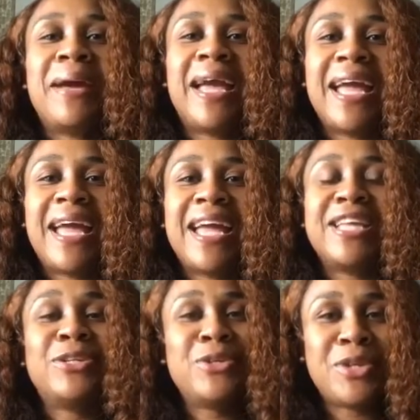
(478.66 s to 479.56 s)

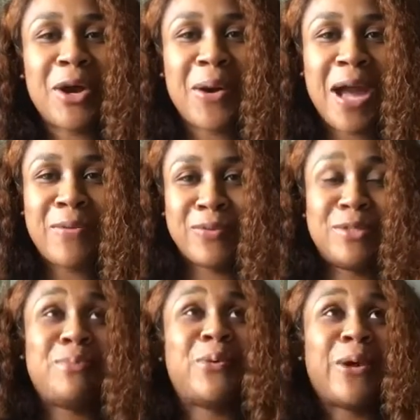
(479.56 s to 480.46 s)
Man, do you know I
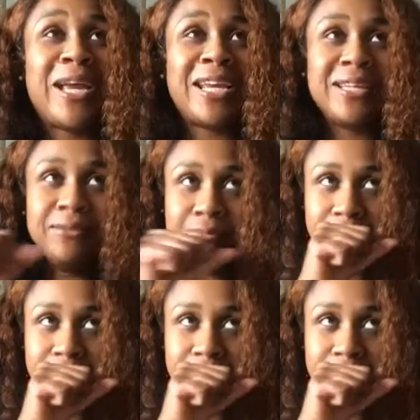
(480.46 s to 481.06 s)
was pregnant?